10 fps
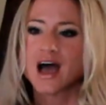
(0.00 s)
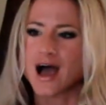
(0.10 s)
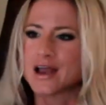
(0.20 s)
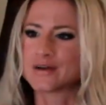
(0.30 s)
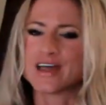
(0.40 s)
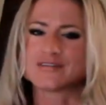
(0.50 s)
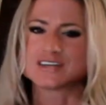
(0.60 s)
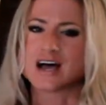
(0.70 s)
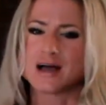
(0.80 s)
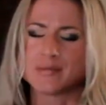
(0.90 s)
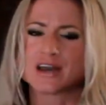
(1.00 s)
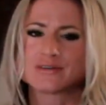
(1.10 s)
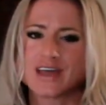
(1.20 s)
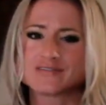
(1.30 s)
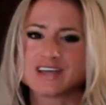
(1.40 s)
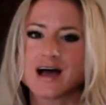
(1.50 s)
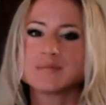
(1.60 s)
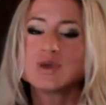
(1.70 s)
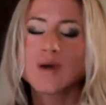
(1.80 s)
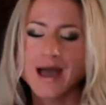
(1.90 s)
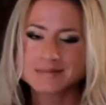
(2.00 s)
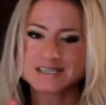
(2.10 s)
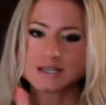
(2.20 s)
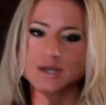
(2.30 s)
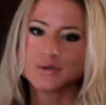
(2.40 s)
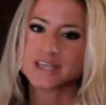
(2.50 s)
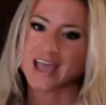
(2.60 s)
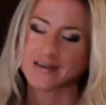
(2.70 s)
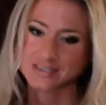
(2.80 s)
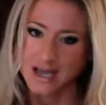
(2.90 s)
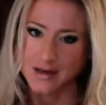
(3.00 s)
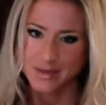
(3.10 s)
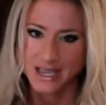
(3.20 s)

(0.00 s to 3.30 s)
I don't have time. I don't have time. You absolutely have time.